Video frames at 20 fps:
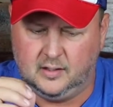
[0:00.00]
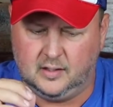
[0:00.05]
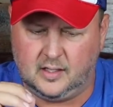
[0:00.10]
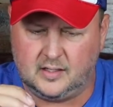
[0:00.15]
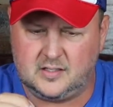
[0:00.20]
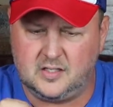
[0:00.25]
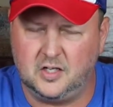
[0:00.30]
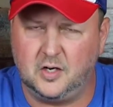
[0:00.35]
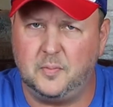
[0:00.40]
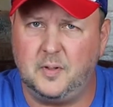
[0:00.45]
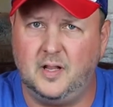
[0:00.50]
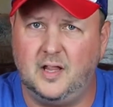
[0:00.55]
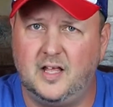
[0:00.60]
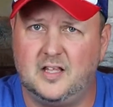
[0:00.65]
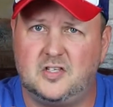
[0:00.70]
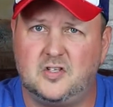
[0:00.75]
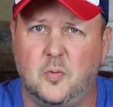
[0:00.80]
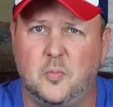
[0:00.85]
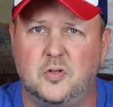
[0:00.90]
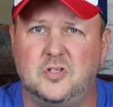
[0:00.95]
it's a little bit.
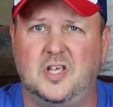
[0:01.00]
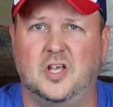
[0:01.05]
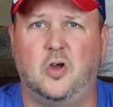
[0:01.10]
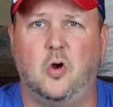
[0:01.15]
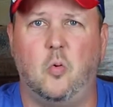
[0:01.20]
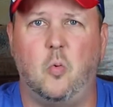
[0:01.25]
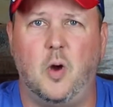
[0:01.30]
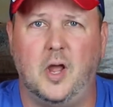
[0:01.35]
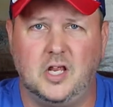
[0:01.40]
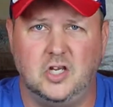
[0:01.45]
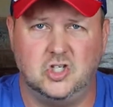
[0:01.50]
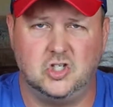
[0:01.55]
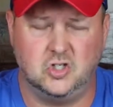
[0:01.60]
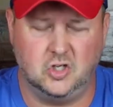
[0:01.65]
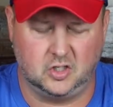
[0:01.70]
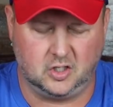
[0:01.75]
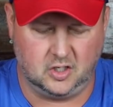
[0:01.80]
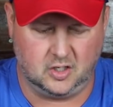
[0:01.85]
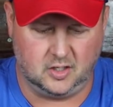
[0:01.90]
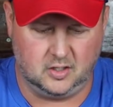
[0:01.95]
It's almost like a white
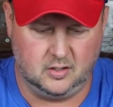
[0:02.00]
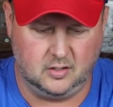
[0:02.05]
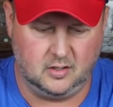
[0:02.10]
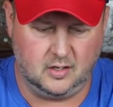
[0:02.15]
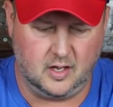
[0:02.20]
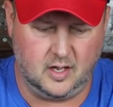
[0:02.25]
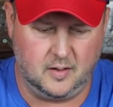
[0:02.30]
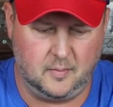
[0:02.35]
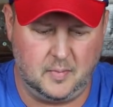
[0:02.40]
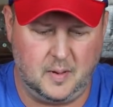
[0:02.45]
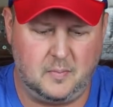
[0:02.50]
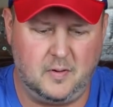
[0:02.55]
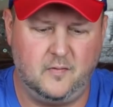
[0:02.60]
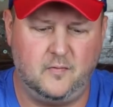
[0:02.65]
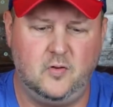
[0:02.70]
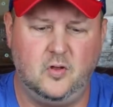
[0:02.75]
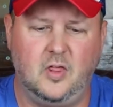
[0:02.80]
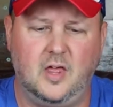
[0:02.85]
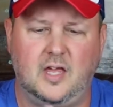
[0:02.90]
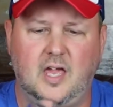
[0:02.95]
sugar. Maybe
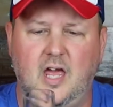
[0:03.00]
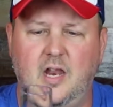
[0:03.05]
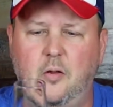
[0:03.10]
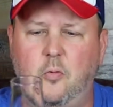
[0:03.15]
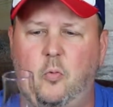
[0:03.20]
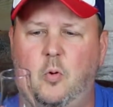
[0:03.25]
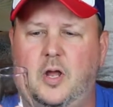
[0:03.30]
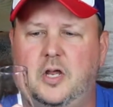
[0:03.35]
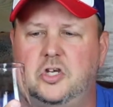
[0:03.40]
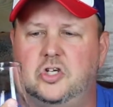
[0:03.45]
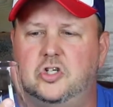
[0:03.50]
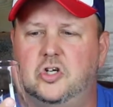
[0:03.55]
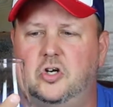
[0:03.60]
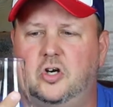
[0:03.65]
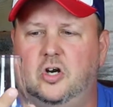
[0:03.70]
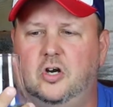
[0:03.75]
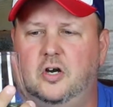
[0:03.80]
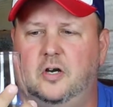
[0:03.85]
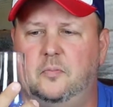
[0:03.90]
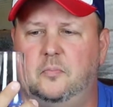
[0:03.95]
if you like had a white
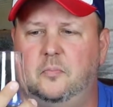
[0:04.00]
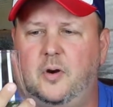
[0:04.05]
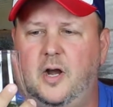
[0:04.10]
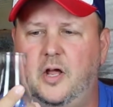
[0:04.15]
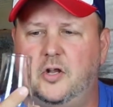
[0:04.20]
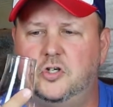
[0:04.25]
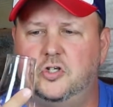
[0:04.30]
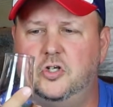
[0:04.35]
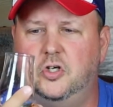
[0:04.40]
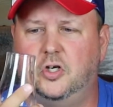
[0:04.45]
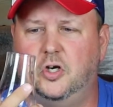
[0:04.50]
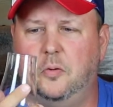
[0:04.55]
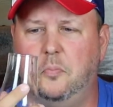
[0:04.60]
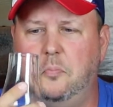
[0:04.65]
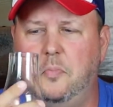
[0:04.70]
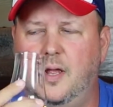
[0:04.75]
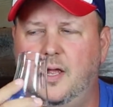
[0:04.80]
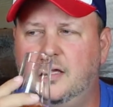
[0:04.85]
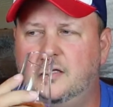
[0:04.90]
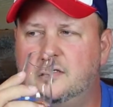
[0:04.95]
sugar and brown sugar
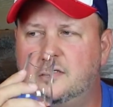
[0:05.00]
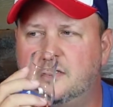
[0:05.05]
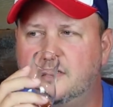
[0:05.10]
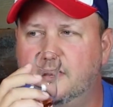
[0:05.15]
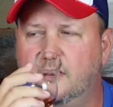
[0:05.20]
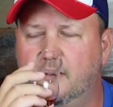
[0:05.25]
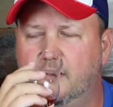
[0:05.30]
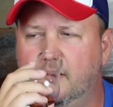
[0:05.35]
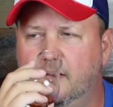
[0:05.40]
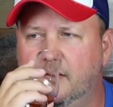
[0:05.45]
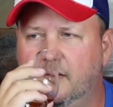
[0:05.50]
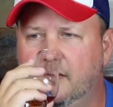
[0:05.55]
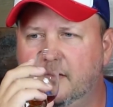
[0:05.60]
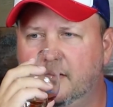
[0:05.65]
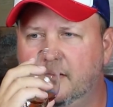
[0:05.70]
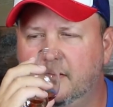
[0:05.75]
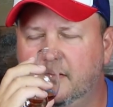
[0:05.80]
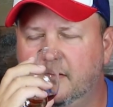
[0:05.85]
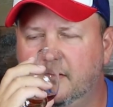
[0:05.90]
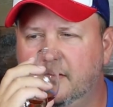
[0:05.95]
mix
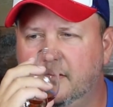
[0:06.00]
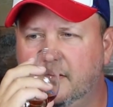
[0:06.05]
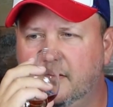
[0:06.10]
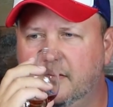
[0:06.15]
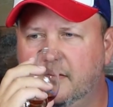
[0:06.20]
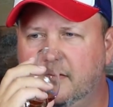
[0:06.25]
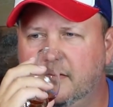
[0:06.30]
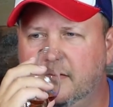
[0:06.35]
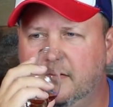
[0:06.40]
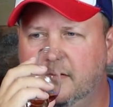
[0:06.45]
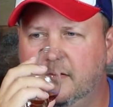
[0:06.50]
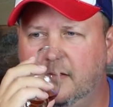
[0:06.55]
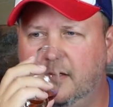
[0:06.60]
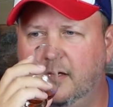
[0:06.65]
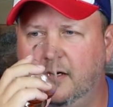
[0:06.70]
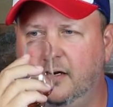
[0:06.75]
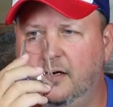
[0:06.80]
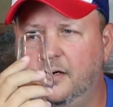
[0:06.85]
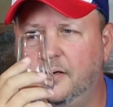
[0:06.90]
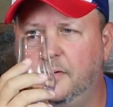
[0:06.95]

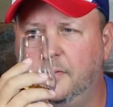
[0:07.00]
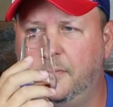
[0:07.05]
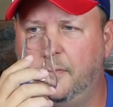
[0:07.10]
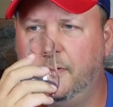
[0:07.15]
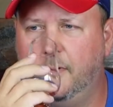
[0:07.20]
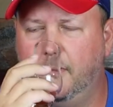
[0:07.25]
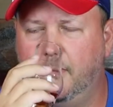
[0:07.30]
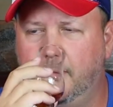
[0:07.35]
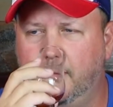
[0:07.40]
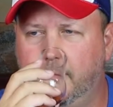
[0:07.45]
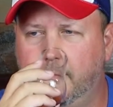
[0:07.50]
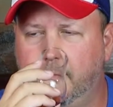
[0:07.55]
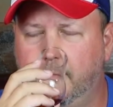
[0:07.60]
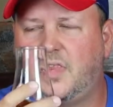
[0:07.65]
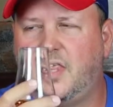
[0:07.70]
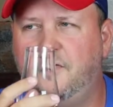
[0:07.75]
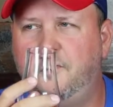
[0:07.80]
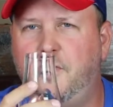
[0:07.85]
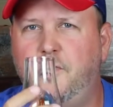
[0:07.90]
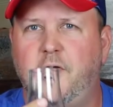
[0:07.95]
here.
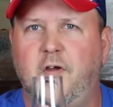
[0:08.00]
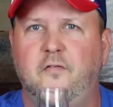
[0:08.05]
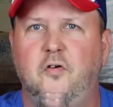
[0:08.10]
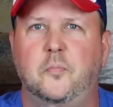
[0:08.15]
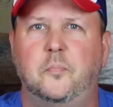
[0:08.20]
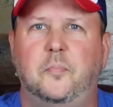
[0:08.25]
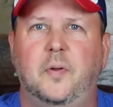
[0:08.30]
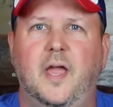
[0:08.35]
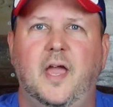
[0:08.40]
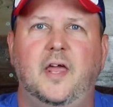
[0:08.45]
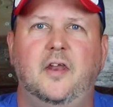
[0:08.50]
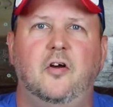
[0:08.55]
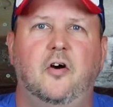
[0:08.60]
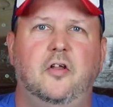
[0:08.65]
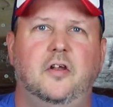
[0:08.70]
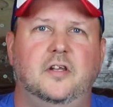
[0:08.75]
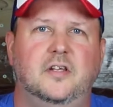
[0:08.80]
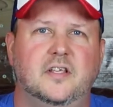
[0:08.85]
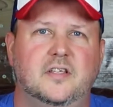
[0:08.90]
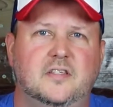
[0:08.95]
If you've ever been
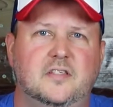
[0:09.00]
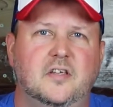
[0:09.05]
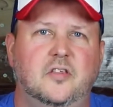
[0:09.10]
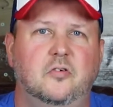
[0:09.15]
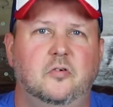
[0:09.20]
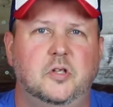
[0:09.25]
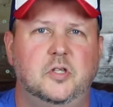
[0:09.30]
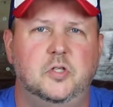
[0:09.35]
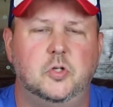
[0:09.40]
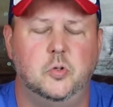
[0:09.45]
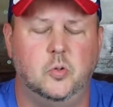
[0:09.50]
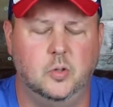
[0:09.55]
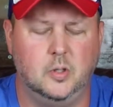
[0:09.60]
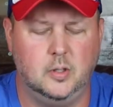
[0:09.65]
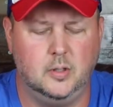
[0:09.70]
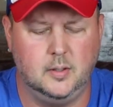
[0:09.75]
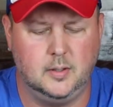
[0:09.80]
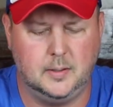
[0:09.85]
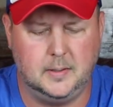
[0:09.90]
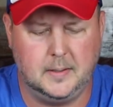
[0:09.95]
on a distillery tour
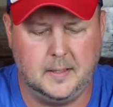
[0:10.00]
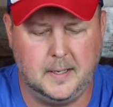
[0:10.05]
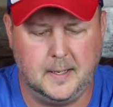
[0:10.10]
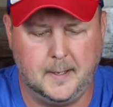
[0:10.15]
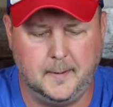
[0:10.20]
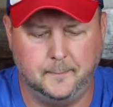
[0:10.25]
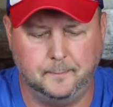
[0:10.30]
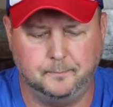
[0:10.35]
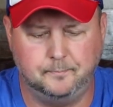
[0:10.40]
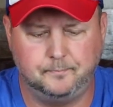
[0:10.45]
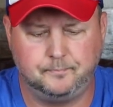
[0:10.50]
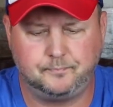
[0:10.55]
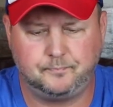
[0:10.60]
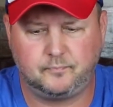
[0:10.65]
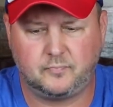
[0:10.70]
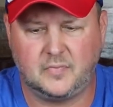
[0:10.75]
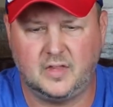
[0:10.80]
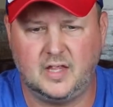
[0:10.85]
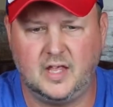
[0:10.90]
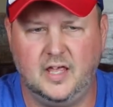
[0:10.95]

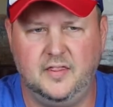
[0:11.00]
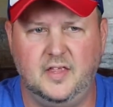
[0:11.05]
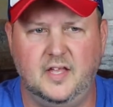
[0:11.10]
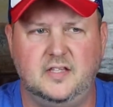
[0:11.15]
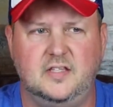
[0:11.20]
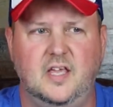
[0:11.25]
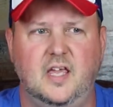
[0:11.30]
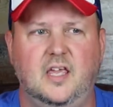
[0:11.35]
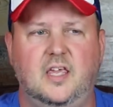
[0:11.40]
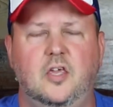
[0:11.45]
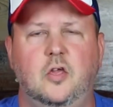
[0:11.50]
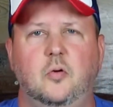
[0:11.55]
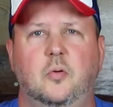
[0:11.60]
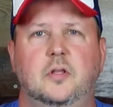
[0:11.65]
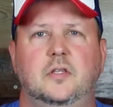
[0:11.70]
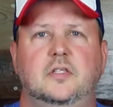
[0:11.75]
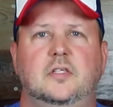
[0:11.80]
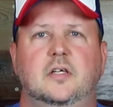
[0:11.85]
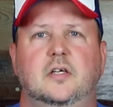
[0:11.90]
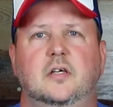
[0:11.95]
and they take you
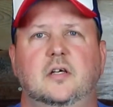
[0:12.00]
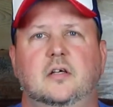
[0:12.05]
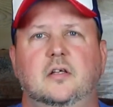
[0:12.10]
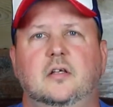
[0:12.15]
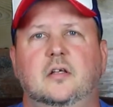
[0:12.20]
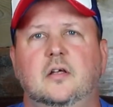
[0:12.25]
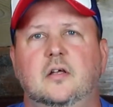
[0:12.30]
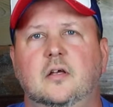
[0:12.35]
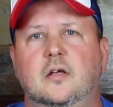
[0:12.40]
into